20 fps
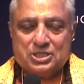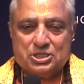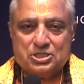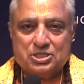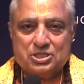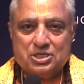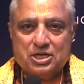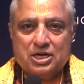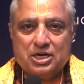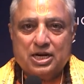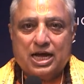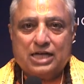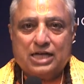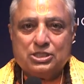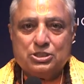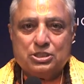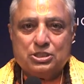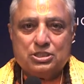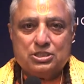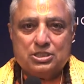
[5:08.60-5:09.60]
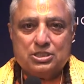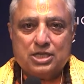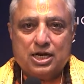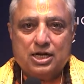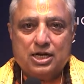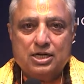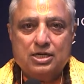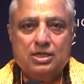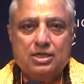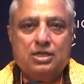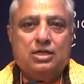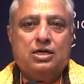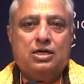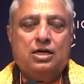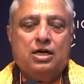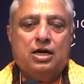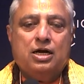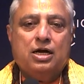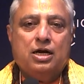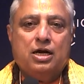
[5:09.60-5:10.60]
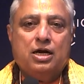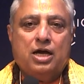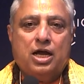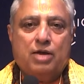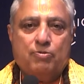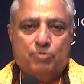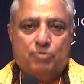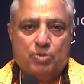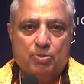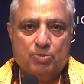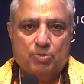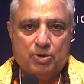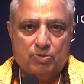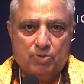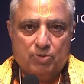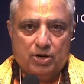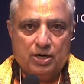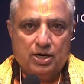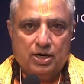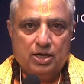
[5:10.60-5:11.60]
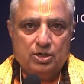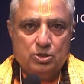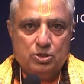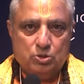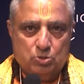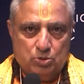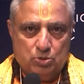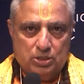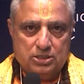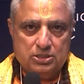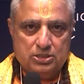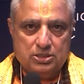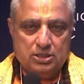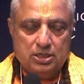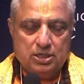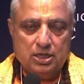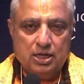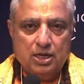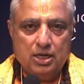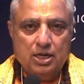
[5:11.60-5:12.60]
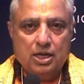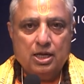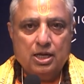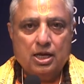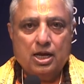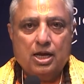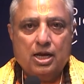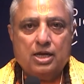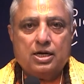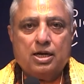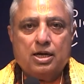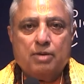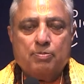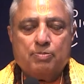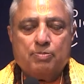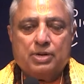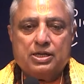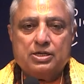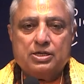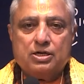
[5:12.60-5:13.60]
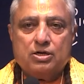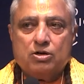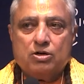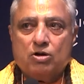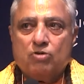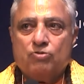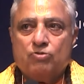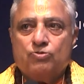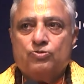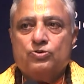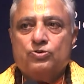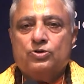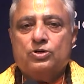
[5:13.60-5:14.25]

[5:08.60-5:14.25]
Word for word: putting a bindi on your forehead is a holy Hindu practice that goes back hundreds of years,